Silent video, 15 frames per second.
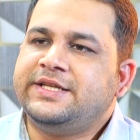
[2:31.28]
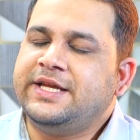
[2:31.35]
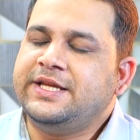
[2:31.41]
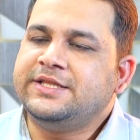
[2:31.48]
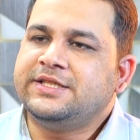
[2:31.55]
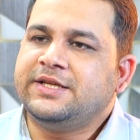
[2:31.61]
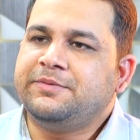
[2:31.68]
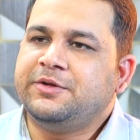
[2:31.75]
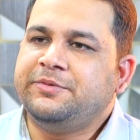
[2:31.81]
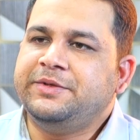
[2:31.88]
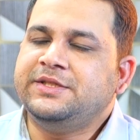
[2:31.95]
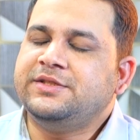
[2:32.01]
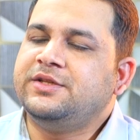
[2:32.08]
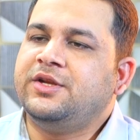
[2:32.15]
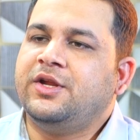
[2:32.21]
10 chamber
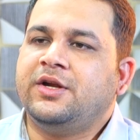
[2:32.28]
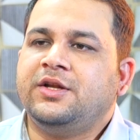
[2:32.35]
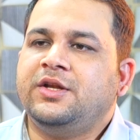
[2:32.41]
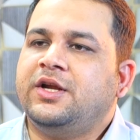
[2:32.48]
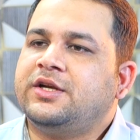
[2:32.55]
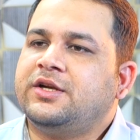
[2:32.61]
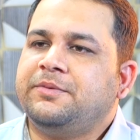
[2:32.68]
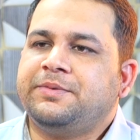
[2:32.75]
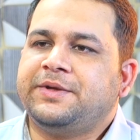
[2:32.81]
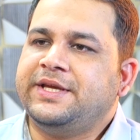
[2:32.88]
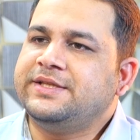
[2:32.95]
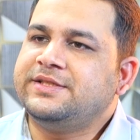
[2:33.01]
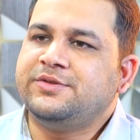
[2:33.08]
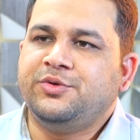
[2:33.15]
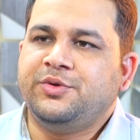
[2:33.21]
means lot of
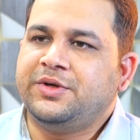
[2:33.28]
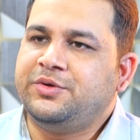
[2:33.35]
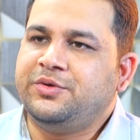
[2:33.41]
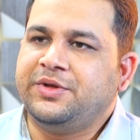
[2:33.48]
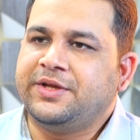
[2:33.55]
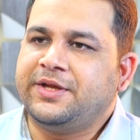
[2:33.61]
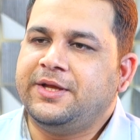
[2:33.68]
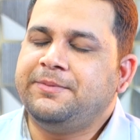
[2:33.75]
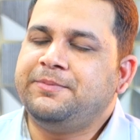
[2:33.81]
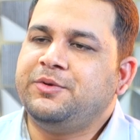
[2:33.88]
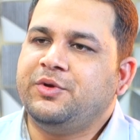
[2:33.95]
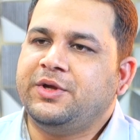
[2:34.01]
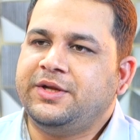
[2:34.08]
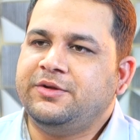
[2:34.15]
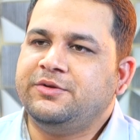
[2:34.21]
case you are doing. If
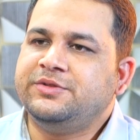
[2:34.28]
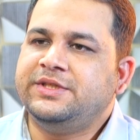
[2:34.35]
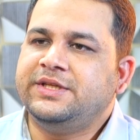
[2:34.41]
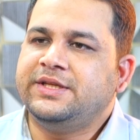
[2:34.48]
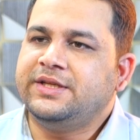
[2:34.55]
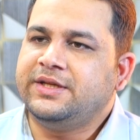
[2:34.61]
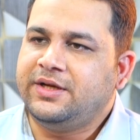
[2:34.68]
you are using